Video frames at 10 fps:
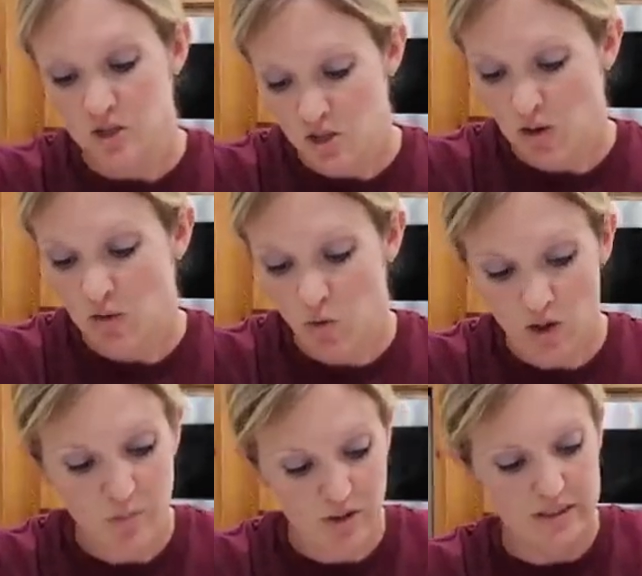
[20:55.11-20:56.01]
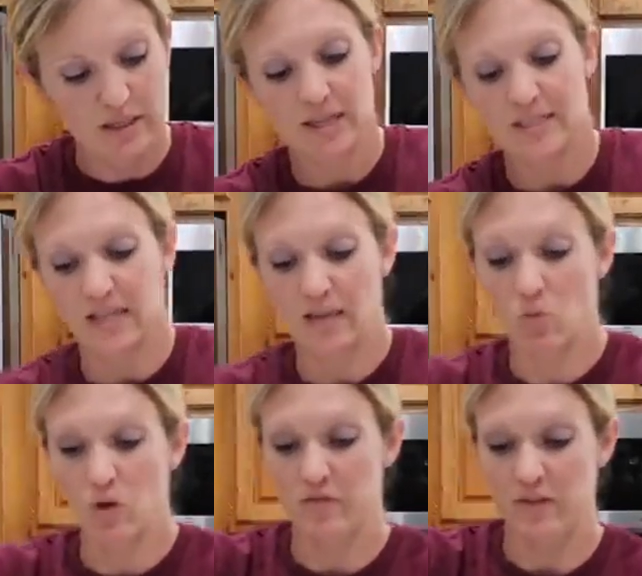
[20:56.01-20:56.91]
So I will put nuts
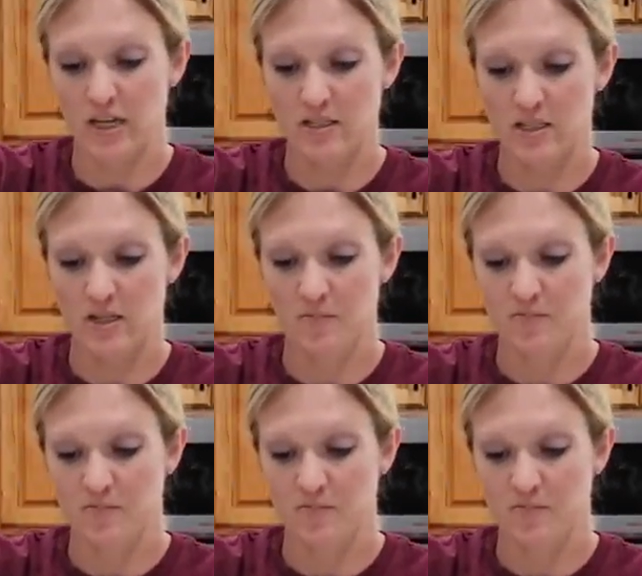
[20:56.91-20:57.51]
in one of these.